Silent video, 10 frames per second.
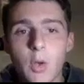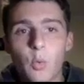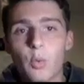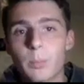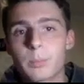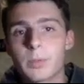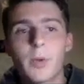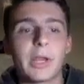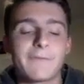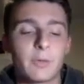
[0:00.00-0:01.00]
or
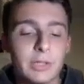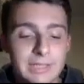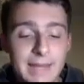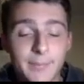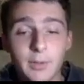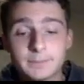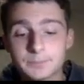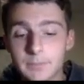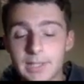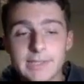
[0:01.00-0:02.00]
promoting. For example,
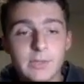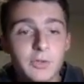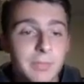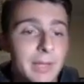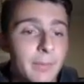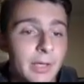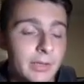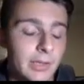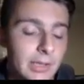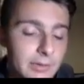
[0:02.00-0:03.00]
let's use Make Money
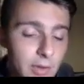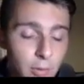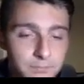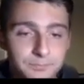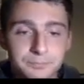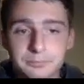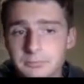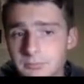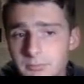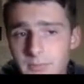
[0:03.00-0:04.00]
Online. So
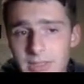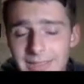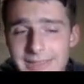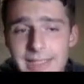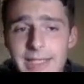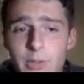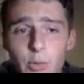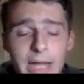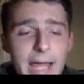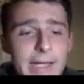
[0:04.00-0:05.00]
let's say
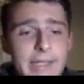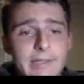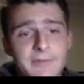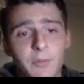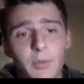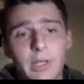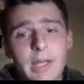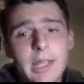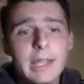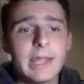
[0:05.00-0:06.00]
your ad is for
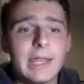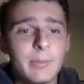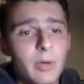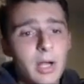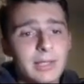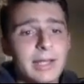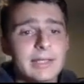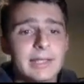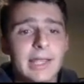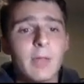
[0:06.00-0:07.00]
a product that
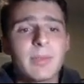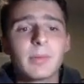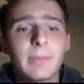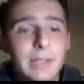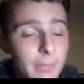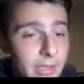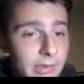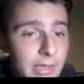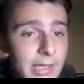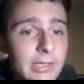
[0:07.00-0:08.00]
is going to help people make money
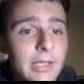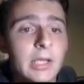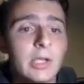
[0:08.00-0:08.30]
online.